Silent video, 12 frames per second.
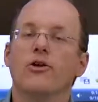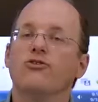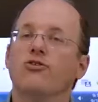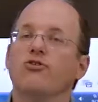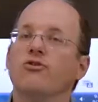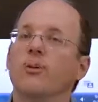
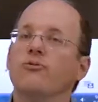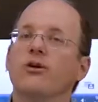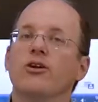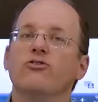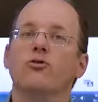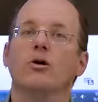Subscription
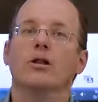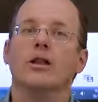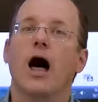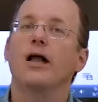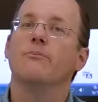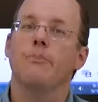gets you a
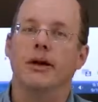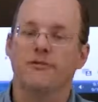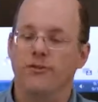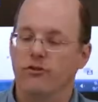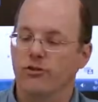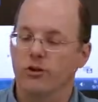lot of
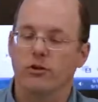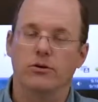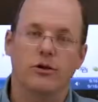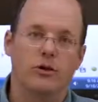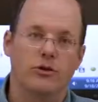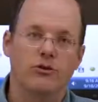benefits,
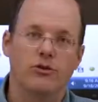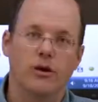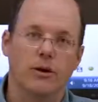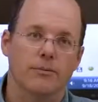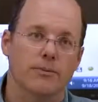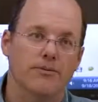including using
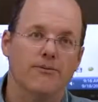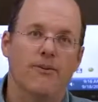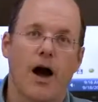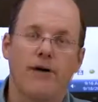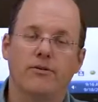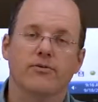up to
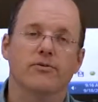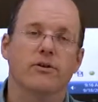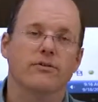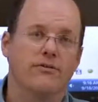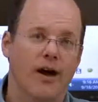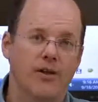5 different
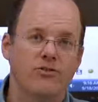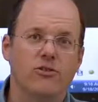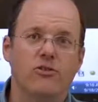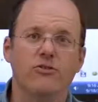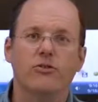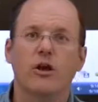
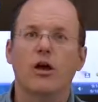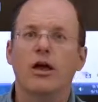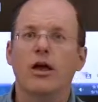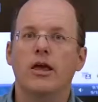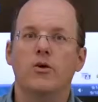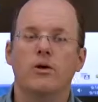devices.
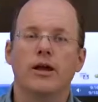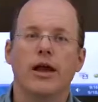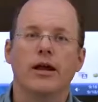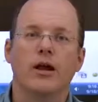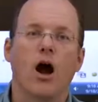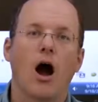You can
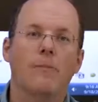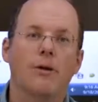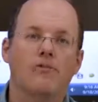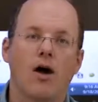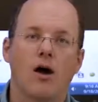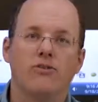get a copy
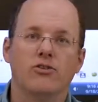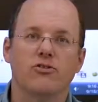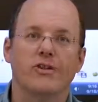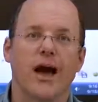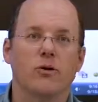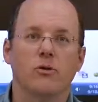of Office
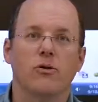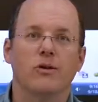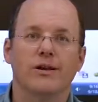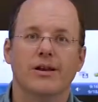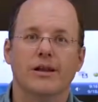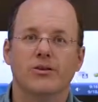
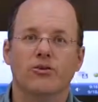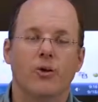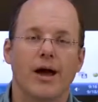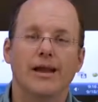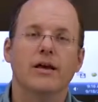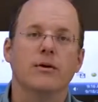downloaded to
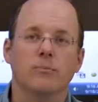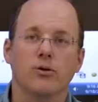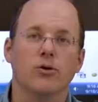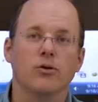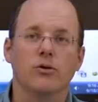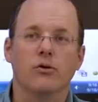any
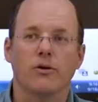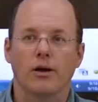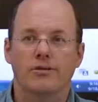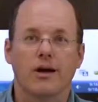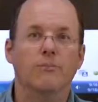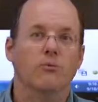
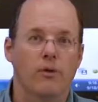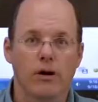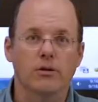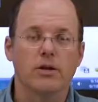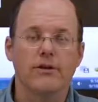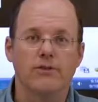computer
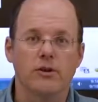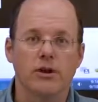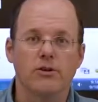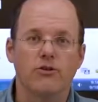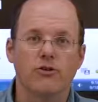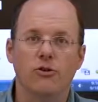temporarily if you
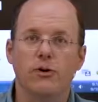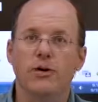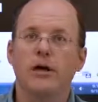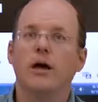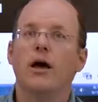need to do it.